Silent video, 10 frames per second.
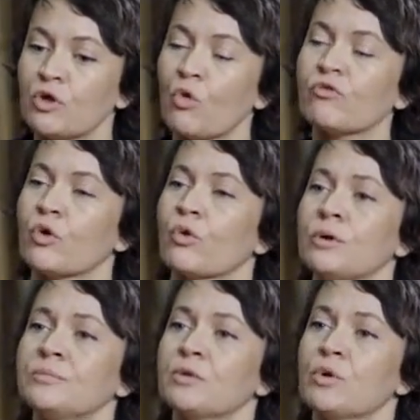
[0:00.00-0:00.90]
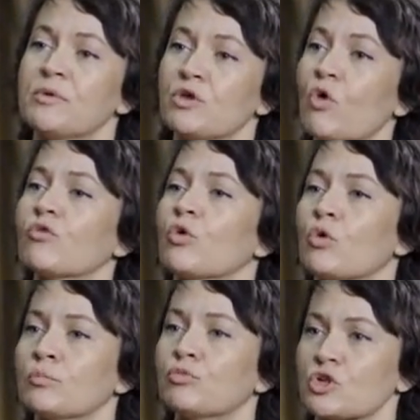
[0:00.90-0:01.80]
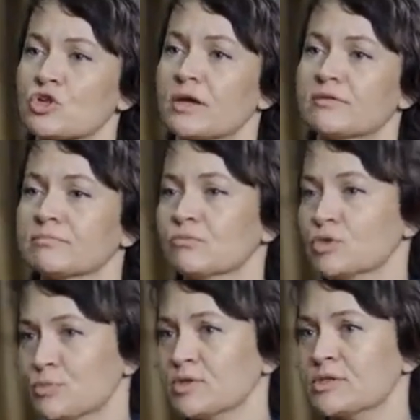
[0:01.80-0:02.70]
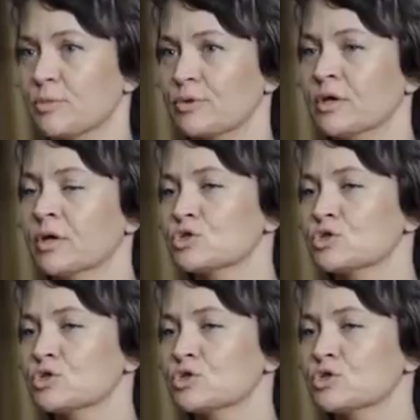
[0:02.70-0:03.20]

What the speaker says: overall project responsible.